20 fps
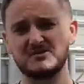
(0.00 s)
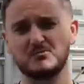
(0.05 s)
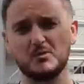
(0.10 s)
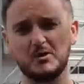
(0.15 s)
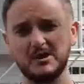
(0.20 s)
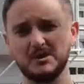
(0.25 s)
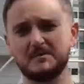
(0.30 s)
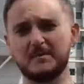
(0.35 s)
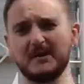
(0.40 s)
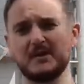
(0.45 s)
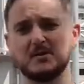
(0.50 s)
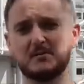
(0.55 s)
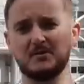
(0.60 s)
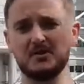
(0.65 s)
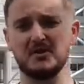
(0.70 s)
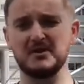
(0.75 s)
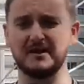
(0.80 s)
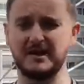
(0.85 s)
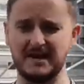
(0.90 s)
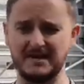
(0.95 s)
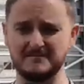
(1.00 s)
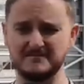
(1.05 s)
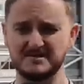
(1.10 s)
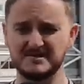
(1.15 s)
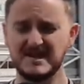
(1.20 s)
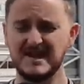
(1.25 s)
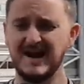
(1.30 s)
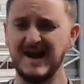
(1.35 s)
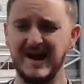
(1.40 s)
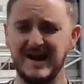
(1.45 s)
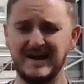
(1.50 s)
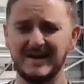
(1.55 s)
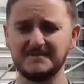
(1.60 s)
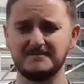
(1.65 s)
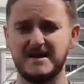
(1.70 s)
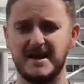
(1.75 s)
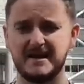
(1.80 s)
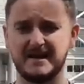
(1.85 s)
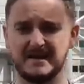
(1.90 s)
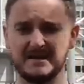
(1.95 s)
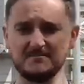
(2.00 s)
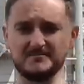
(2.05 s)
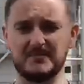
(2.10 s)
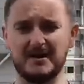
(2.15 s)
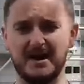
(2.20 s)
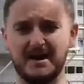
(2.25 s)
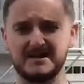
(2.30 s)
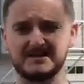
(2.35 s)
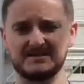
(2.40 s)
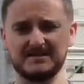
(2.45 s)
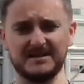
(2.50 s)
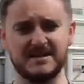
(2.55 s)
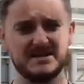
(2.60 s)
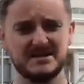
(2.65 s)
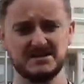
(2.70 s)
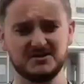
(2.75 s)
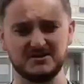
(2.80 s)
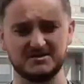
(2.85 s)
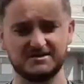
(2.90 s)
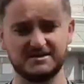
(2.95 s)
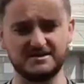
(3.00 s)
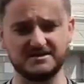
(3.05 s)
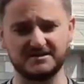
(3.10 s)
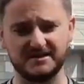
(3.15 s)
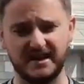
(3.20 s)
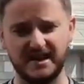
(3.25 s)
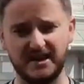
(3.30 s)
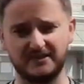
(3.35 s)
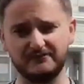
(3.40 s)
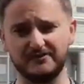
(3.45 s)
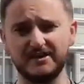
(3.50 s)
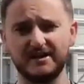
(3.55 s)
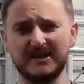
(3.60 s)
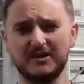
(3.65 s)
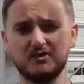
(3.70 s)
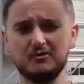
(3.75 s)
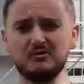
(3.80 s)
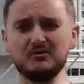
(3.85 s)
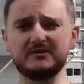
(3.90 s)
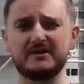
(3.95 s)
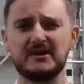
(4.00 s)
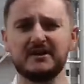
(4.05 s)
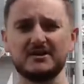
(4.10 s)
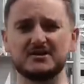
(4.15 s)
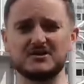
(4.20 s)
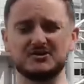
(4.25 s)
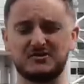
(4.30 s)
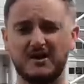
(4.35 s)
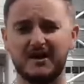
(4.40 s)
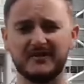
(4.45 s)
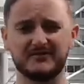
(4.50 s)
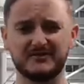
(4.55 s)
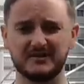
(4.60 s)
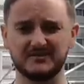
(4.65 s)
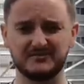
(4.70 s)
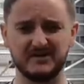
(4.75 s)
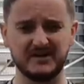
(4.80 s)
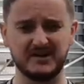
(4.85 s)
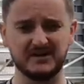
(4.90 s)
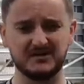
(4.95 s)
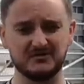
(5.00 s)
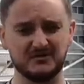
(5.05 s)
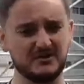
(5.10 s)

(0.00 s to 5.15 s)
and he will be coming on games and making an impact because he's really honed in on his craft, I think.